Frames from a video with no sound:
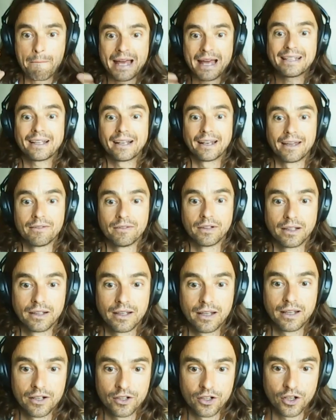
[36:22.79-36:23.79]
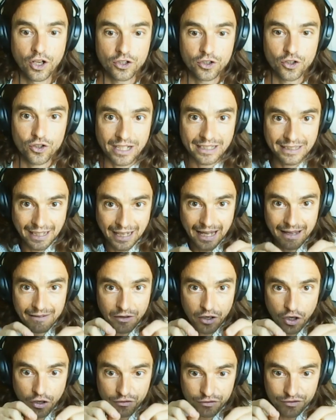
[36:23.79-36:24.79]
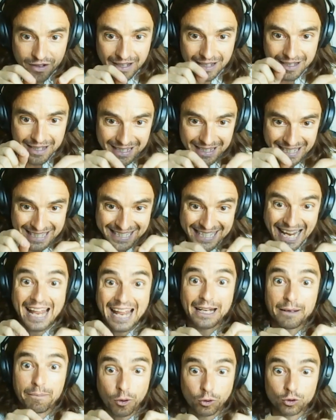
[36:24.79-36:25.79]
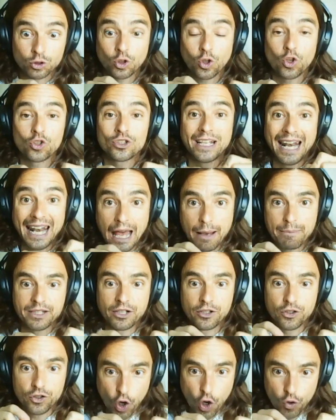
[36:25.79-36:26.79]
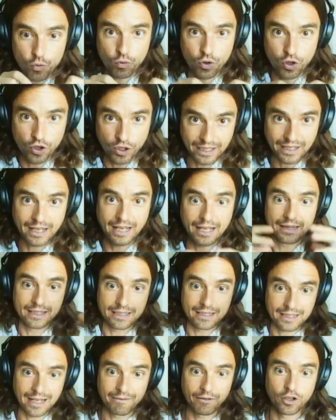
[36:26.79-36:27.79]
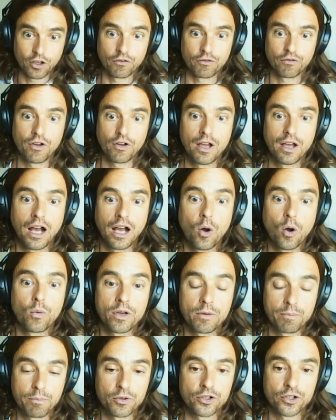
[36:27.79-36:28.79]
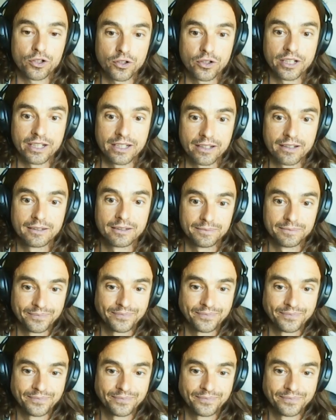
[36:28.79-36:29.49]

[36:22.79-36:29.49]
meta level, not just at the level of tiny protocols in labs that don't work, at this level of how we proceed.